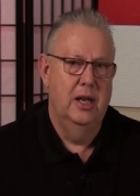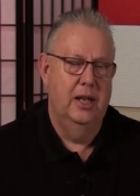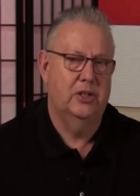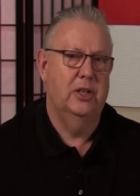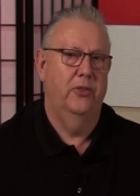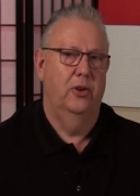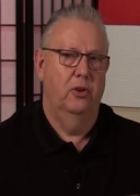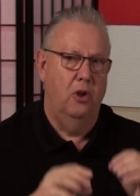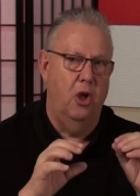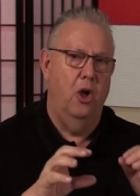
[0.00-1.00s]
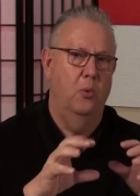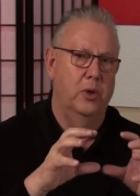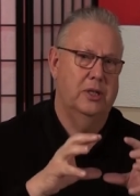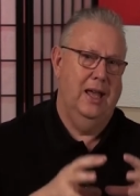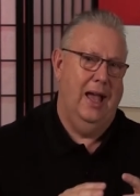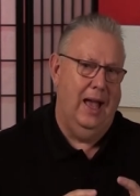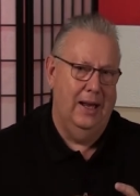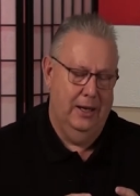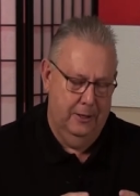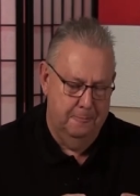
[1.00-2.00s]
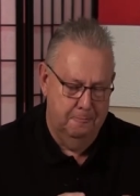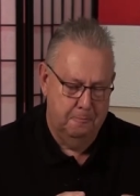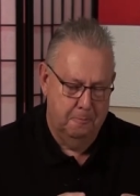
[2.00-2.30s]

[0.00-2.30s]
It said, The law was added